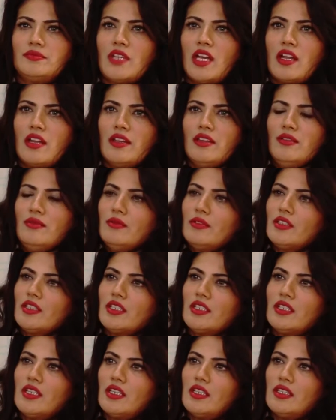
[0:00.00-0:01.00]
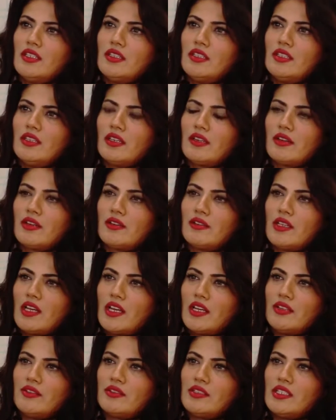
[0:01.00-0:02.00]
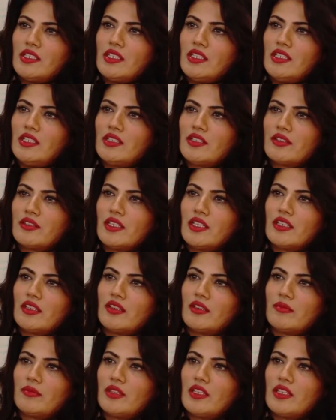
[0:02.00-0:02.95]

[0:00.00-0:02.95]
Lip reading: are you working anything around IoT, Internet of